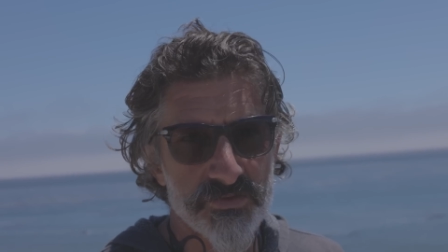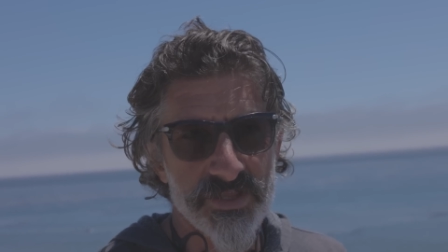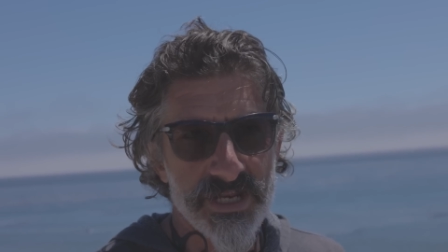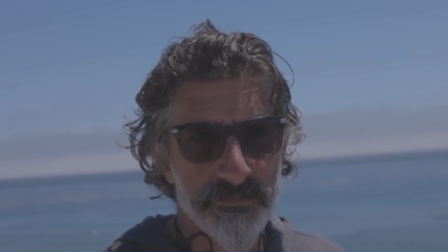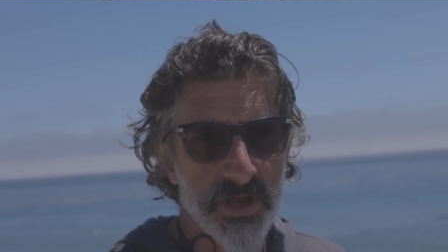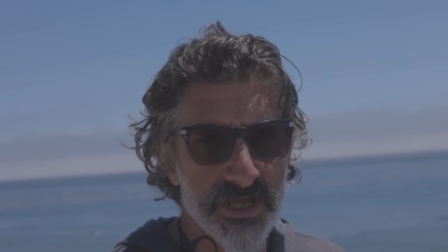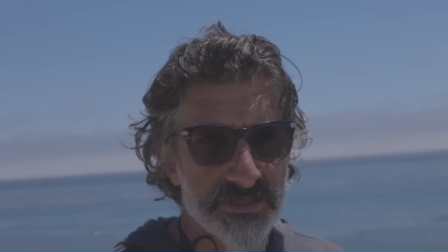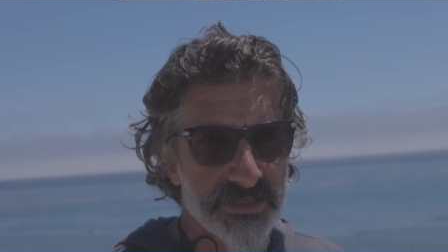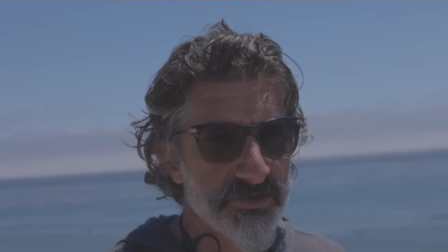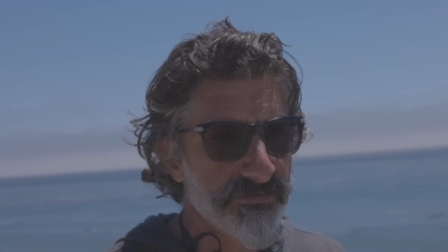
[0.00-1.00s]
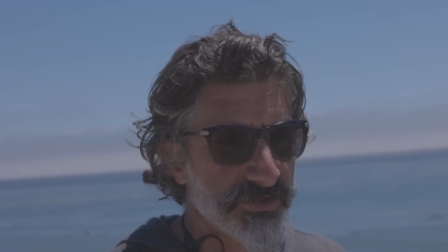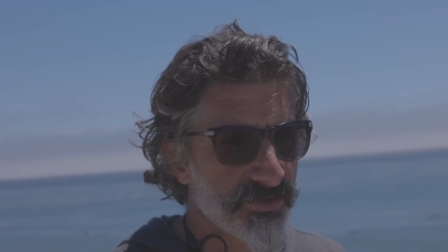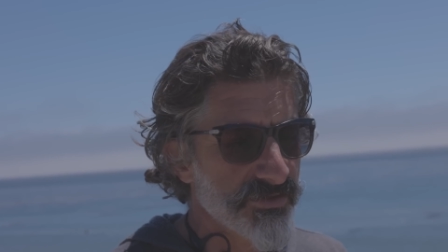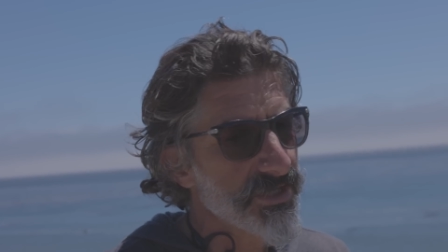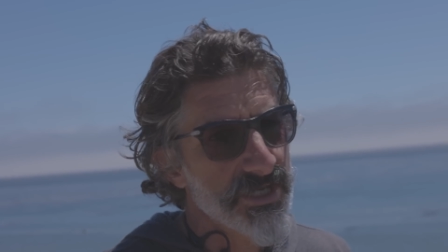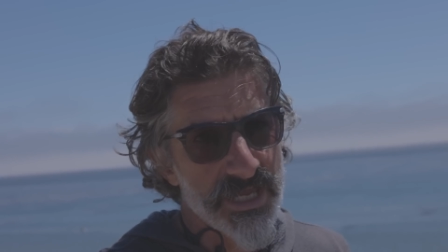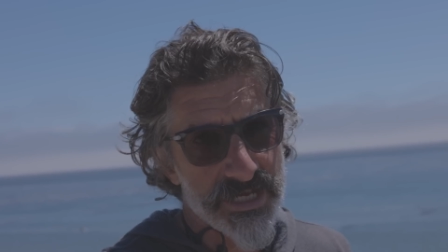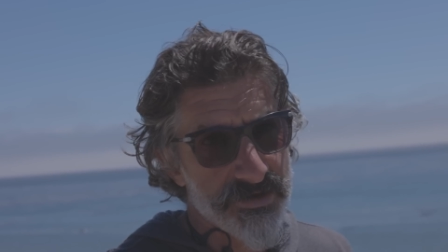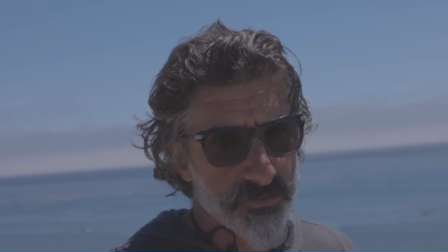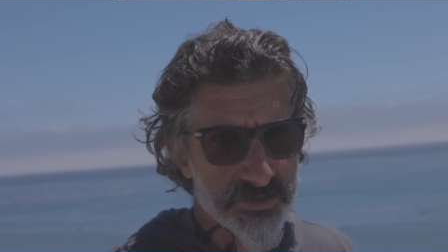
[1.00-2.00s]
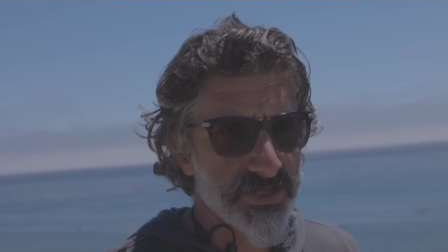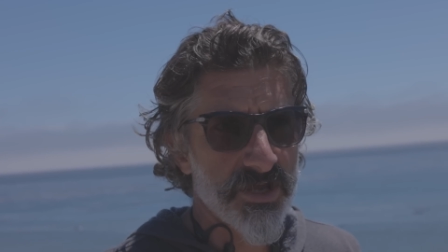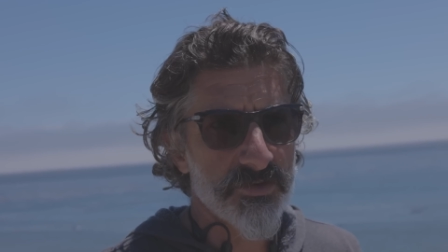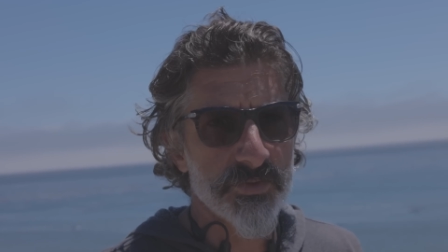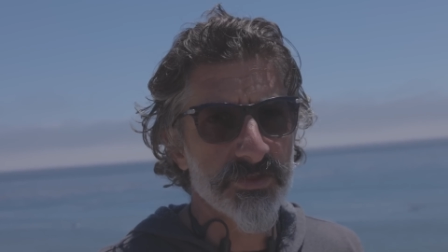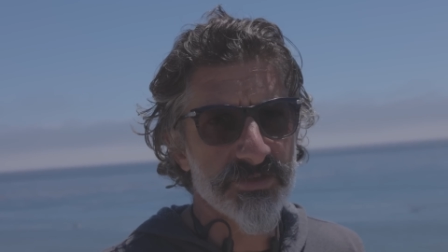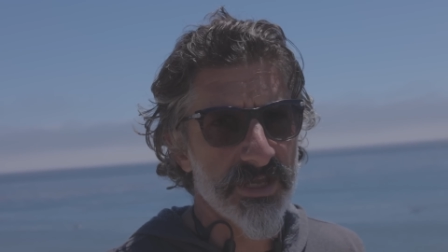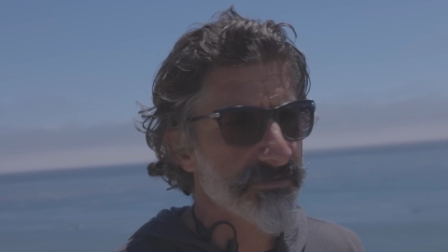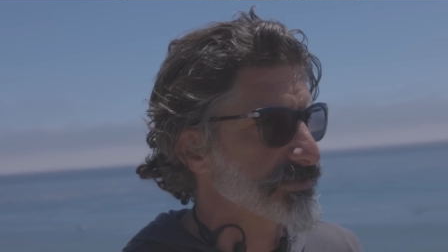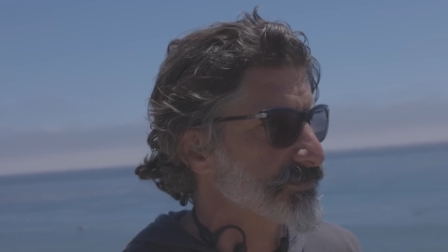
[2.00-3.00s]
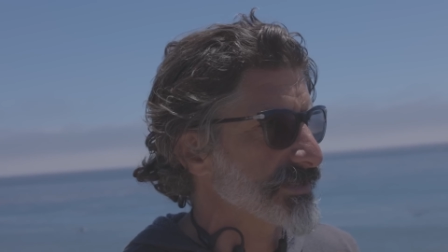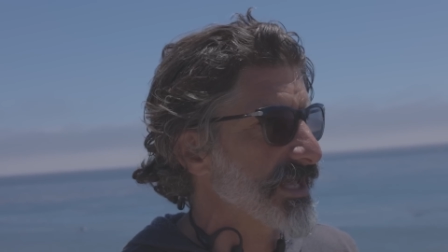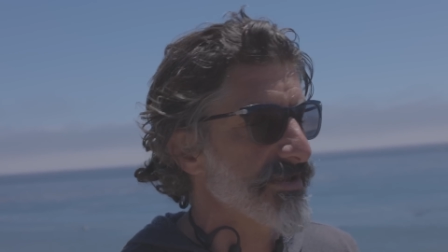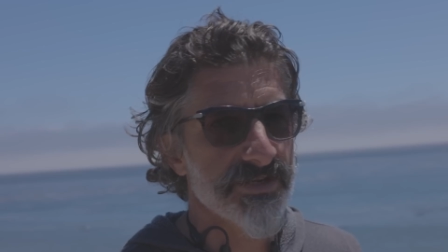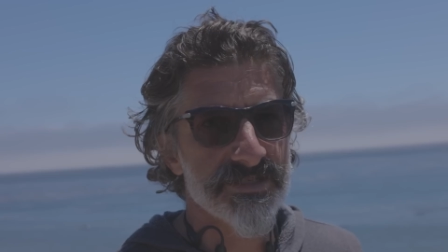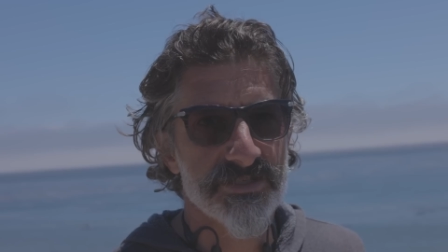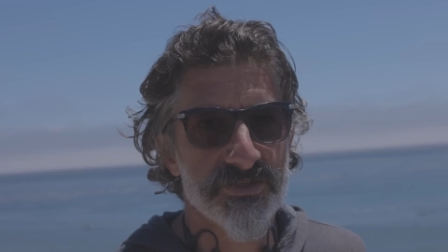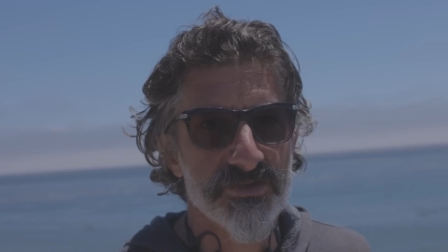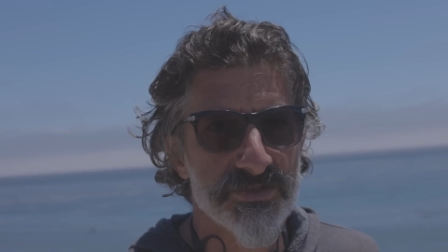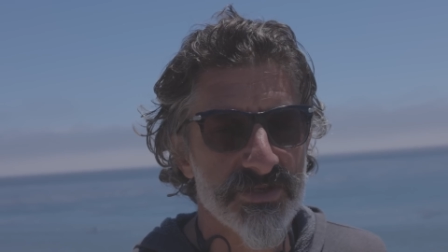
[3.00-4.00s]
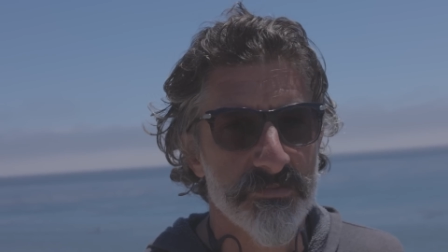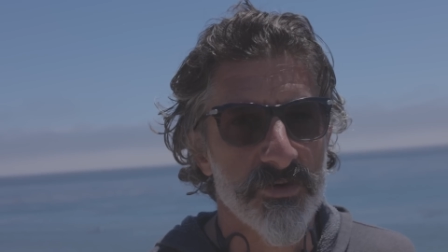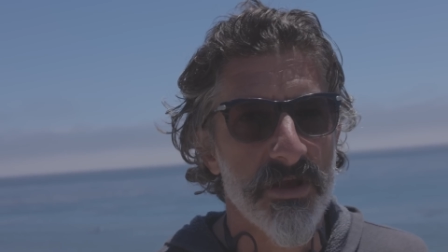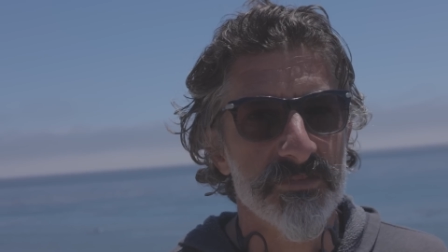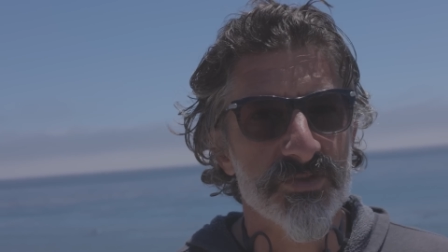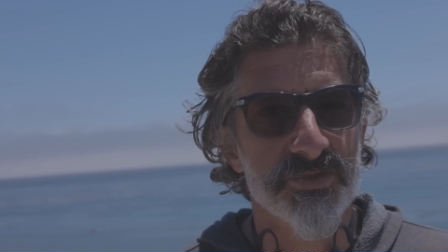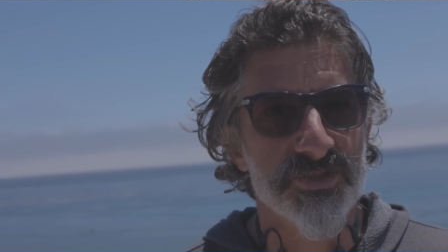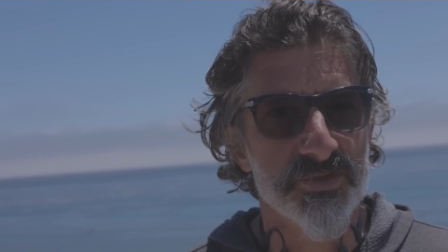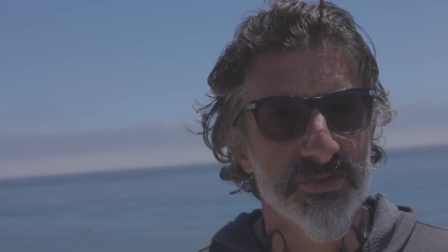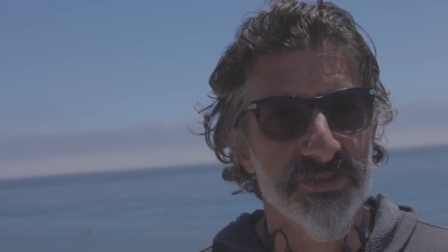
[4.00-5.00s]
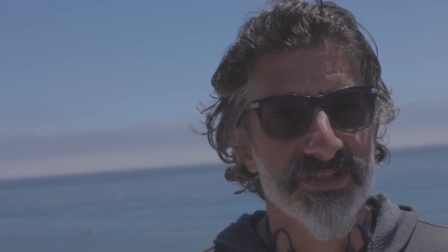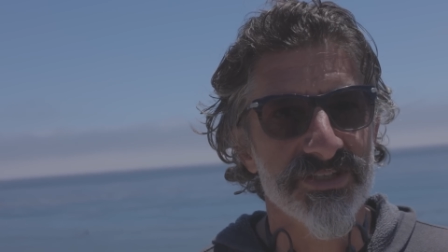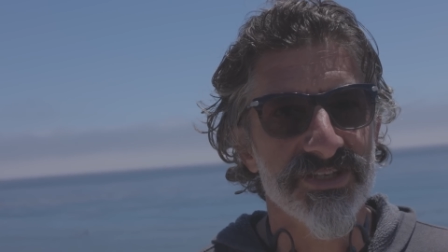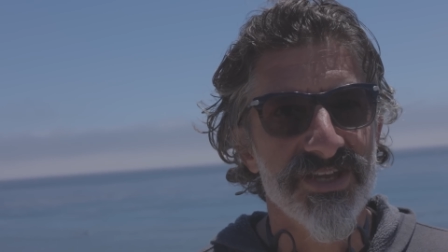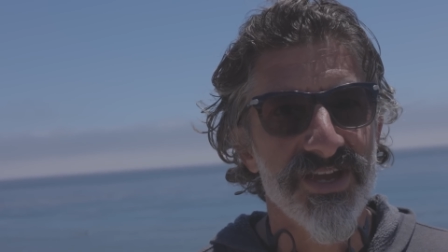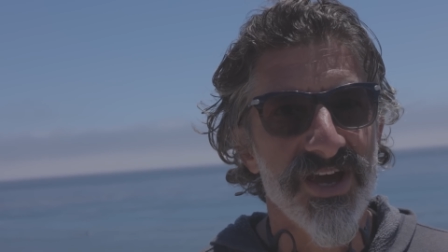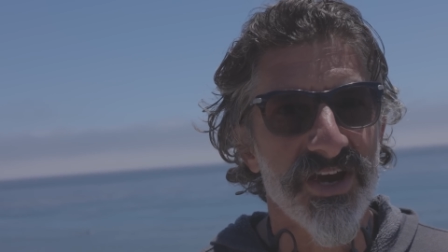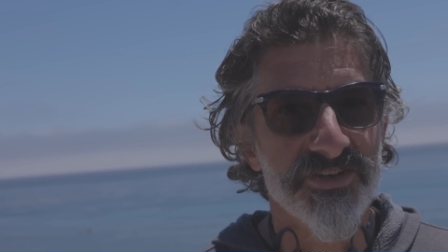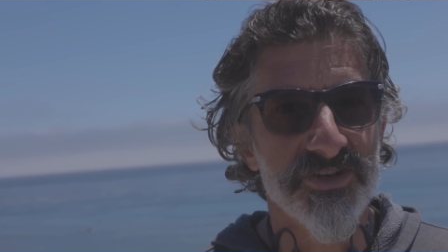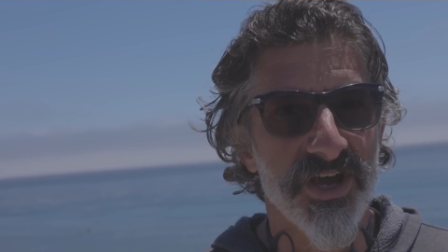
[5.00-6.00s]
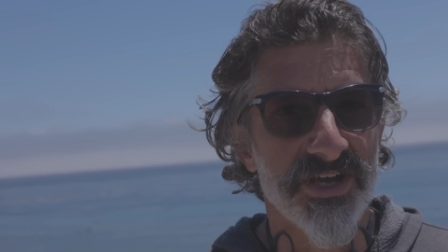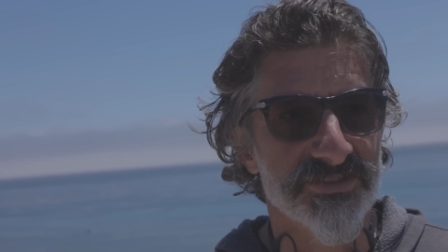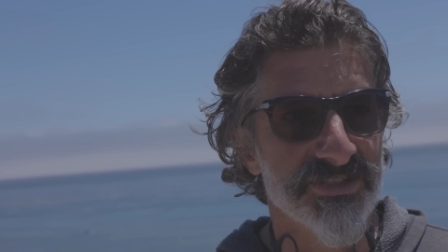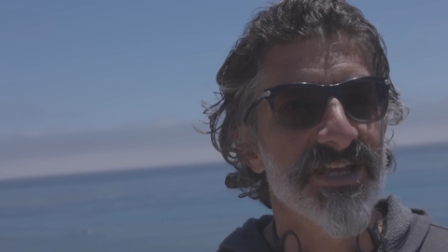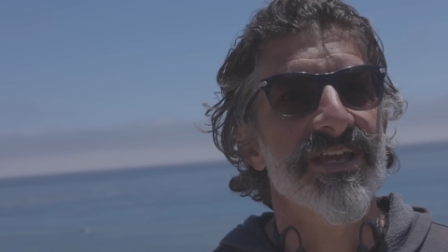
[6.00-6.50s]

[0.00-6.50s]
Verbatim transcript: So then I paused the interview and everyone saw it in real time because it was live. And I said, dude, is there a problem between you and the underdogs?